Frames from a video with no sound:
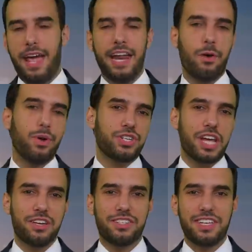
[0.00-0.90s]
And I wish
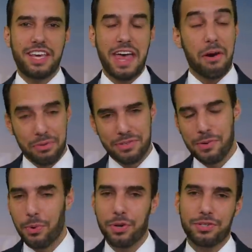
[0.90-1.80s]
I could say that was
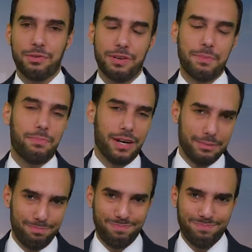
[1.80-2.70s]
the worst of it,
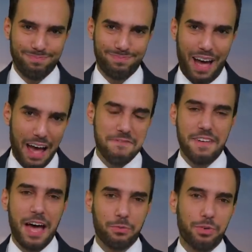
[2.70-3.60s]
but I
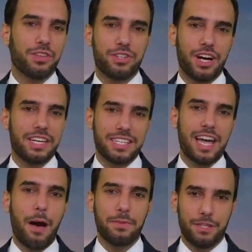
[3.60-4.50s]
found with the Chinese
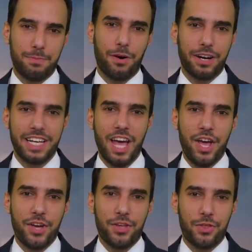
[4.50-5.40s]
Communist Party,
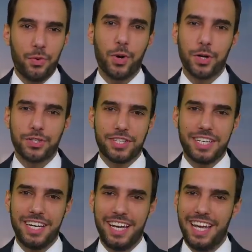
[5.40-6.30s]
the
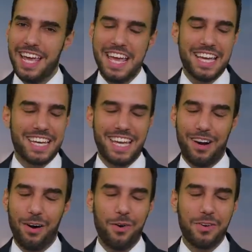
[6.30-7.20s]
worst can
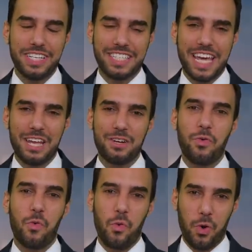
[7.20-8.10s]
always get
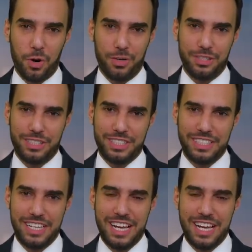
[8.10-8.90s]
worse.